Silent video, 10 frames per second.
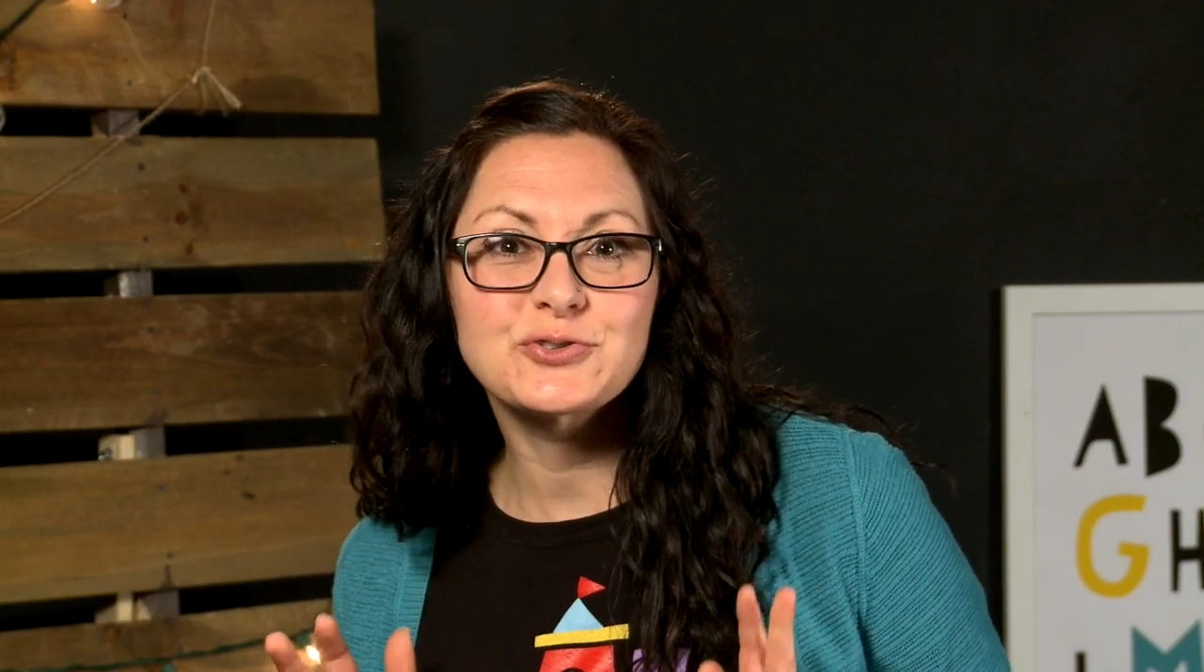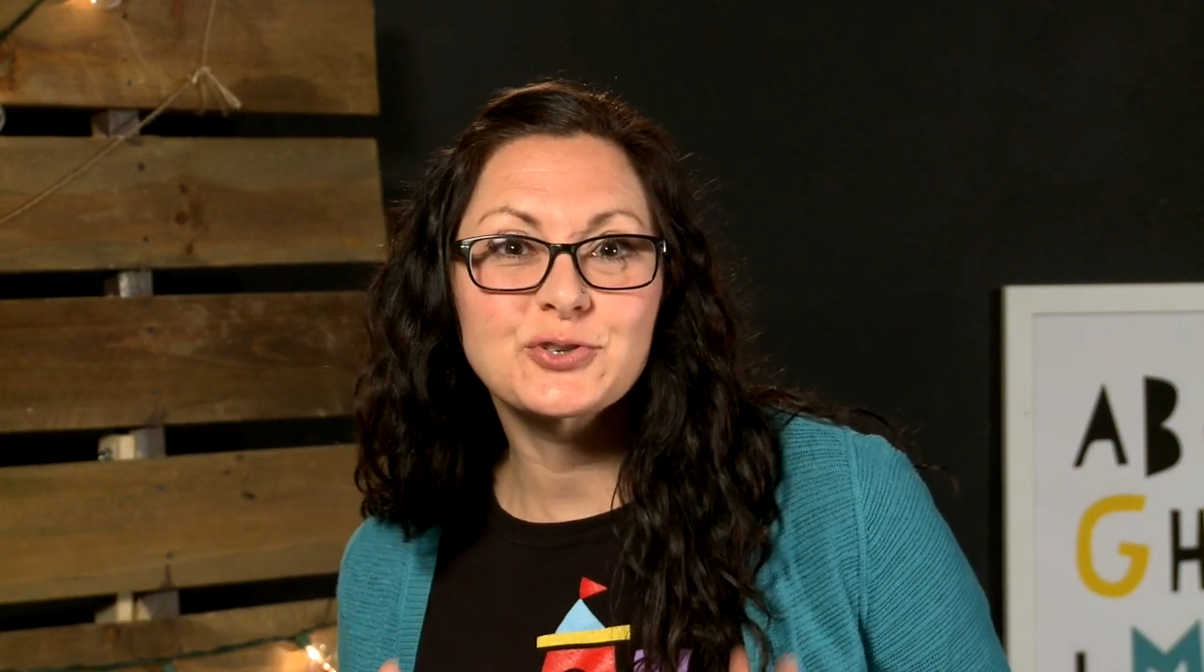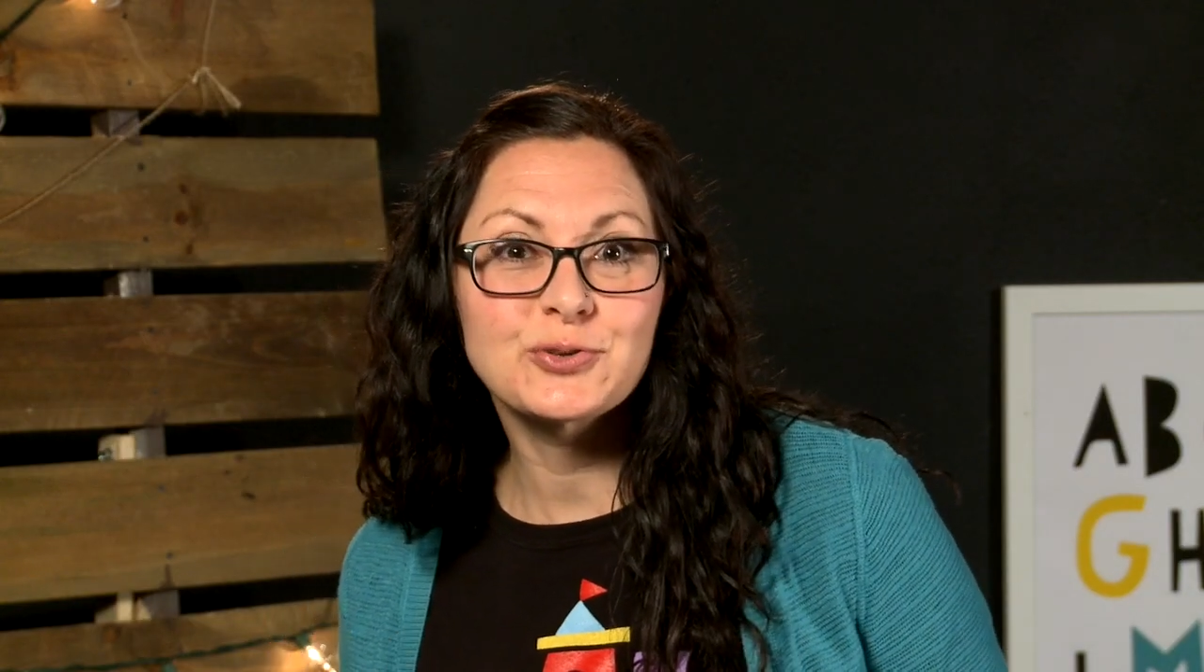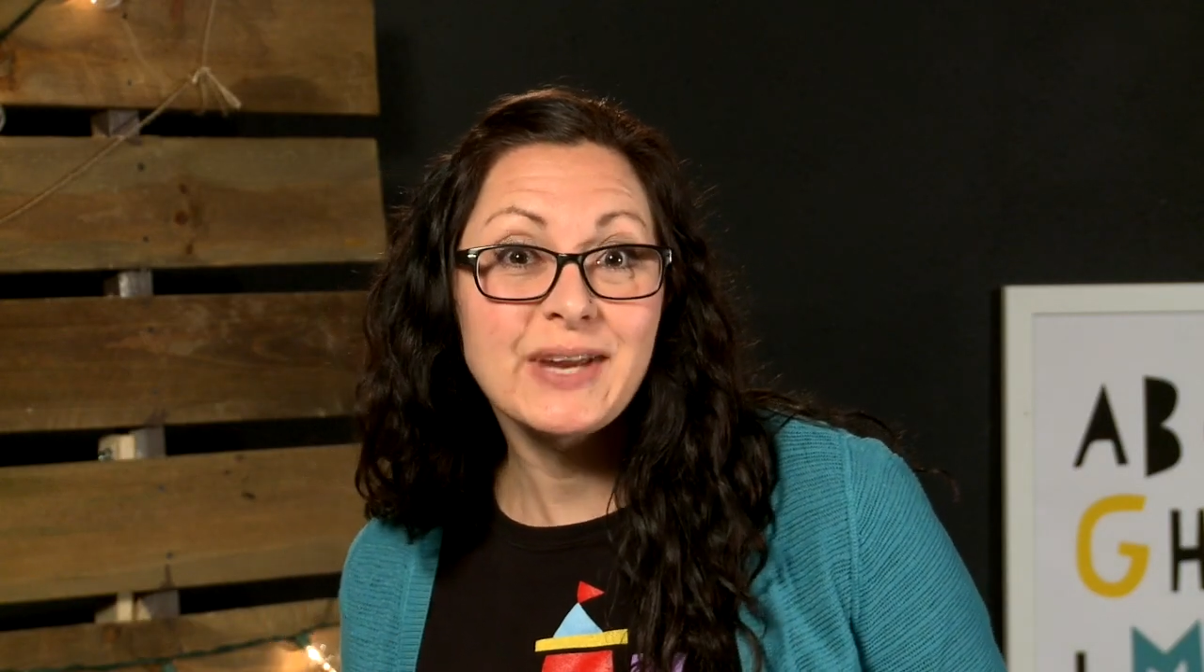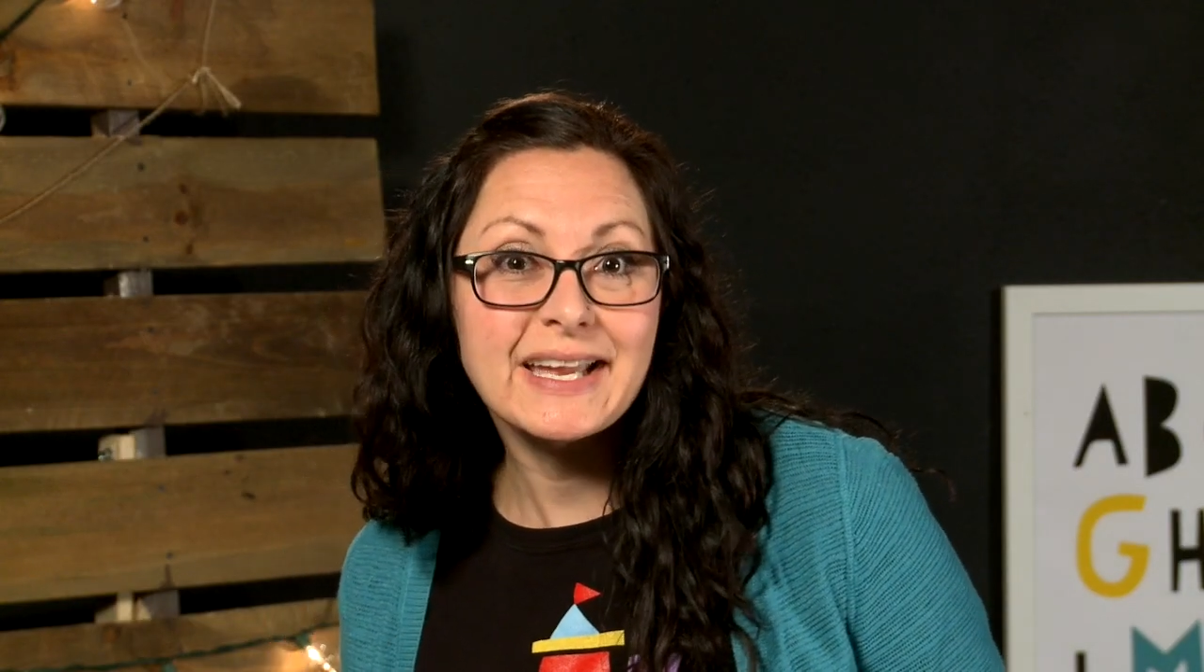
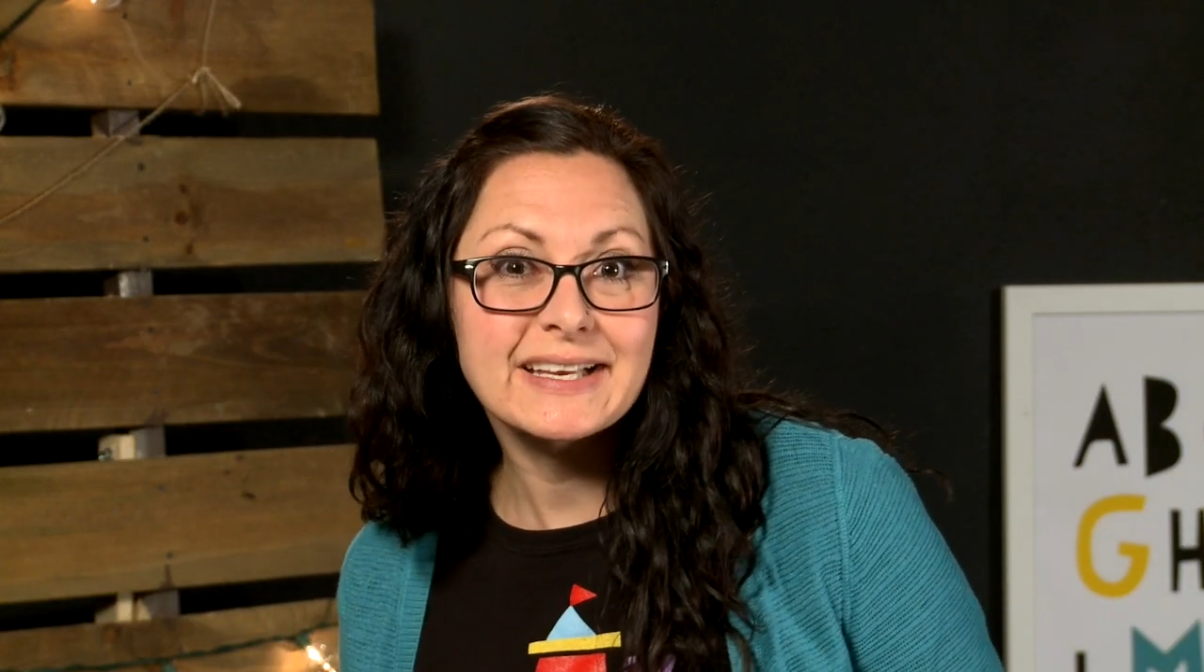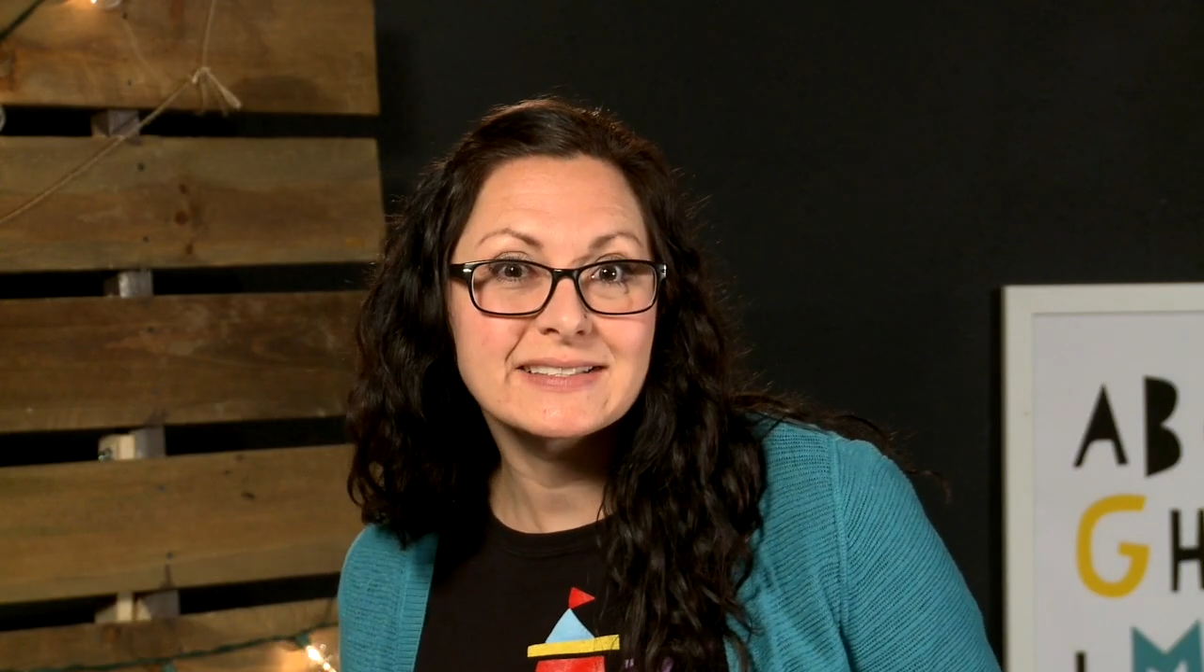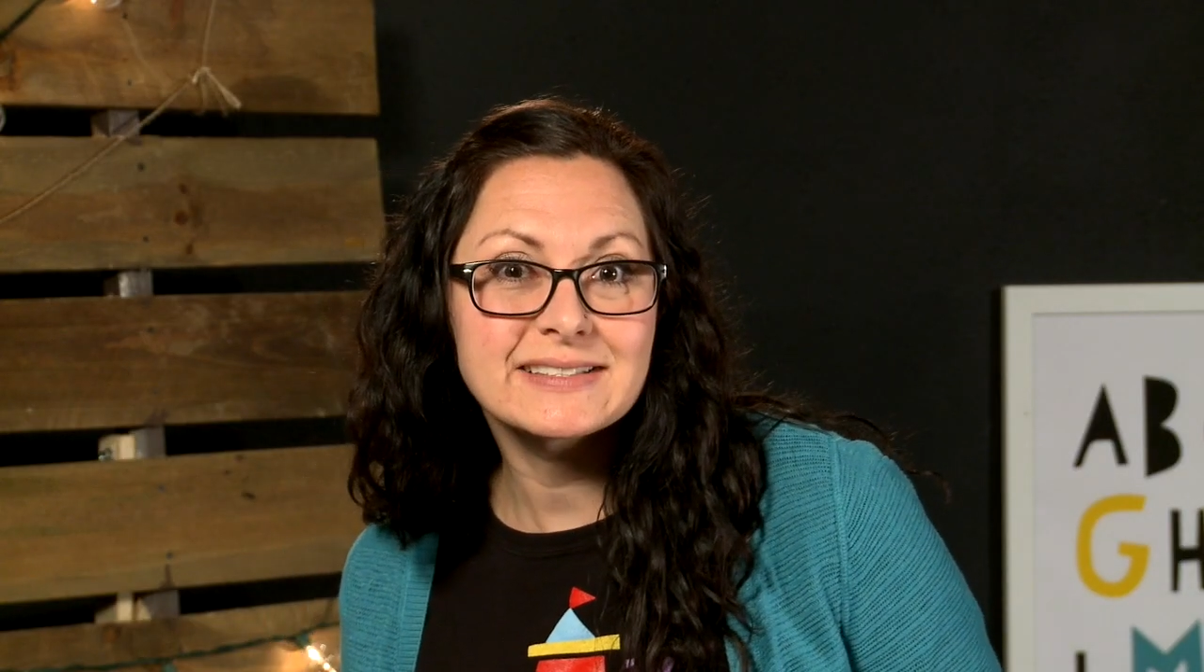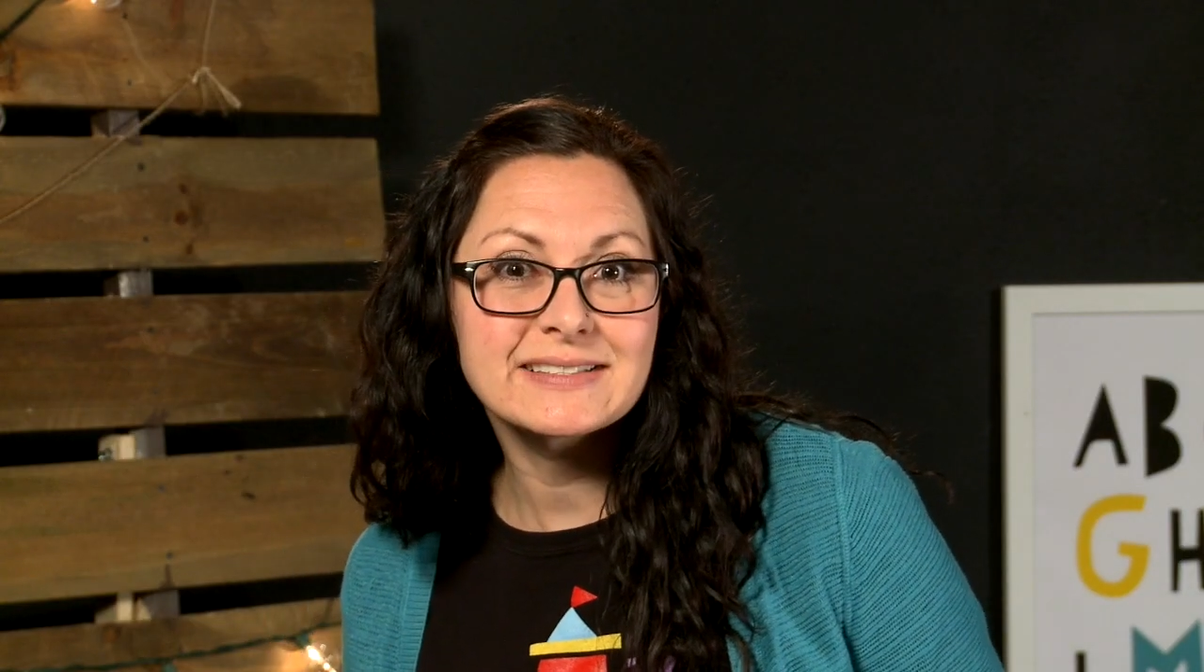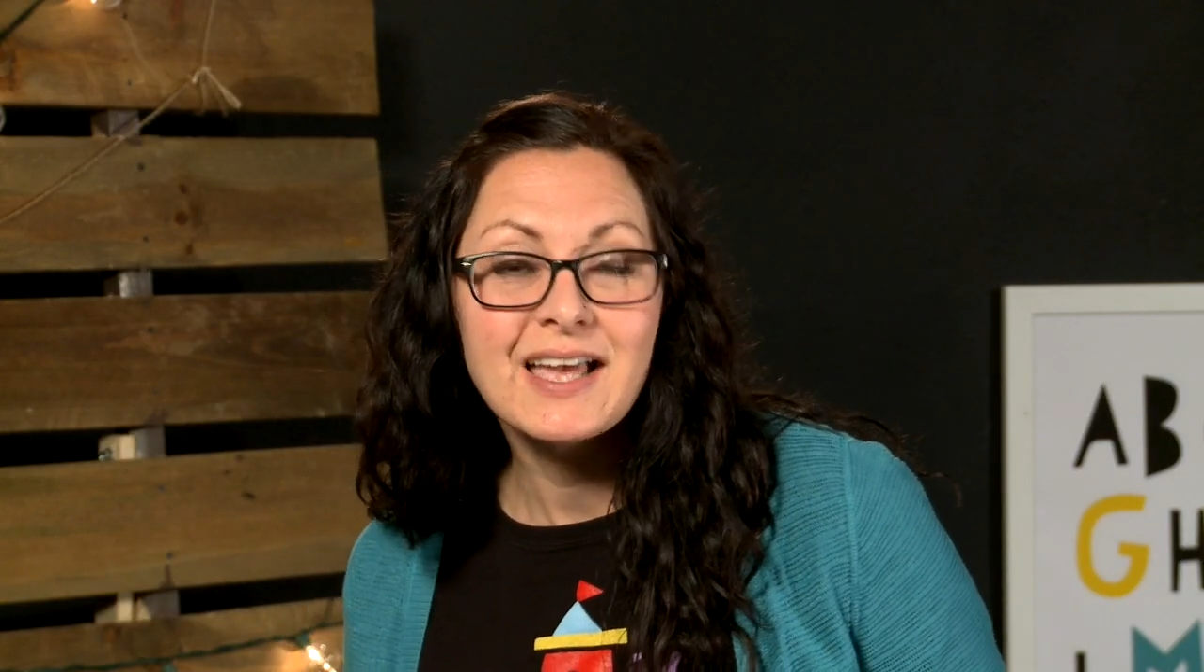
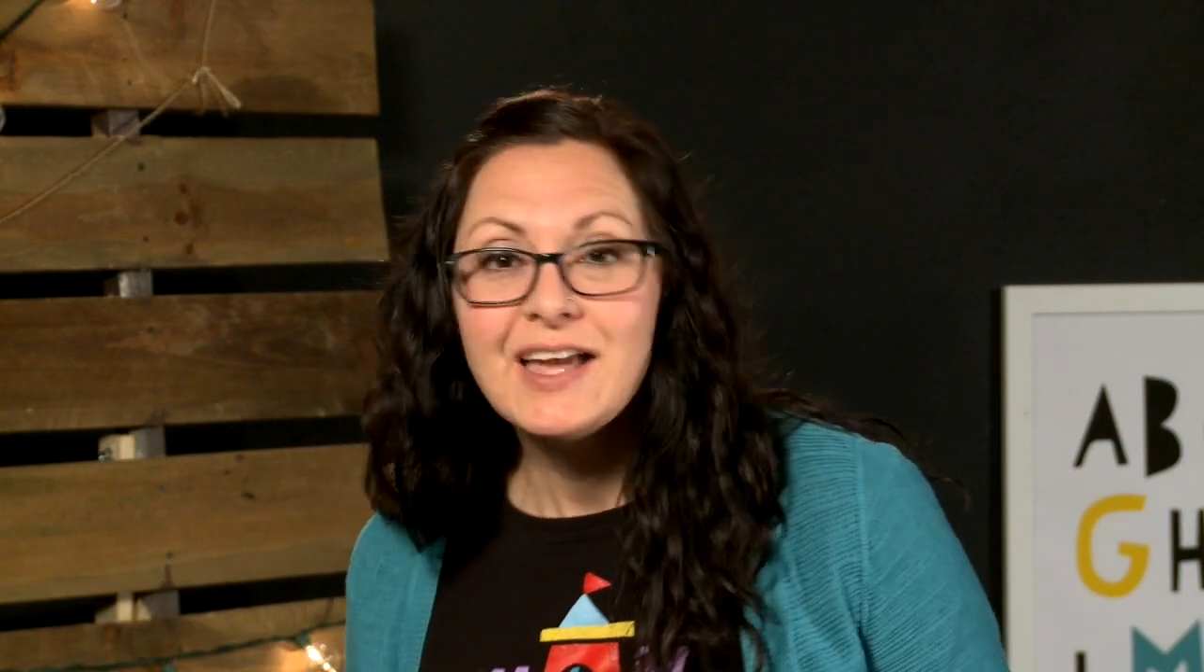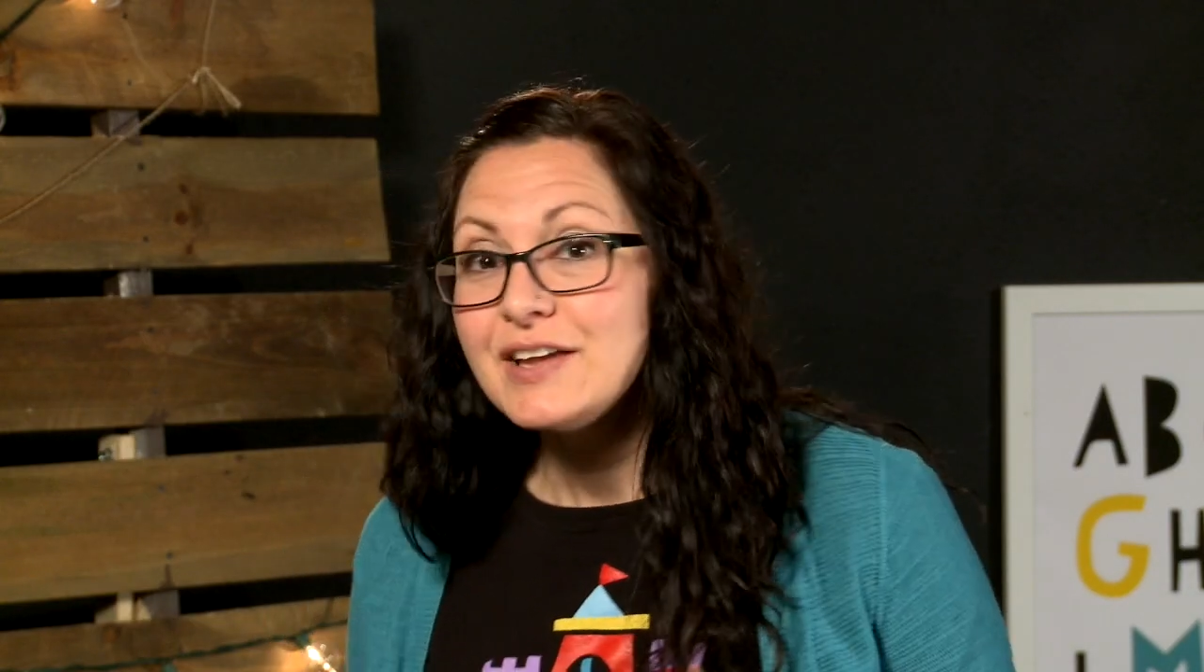tricks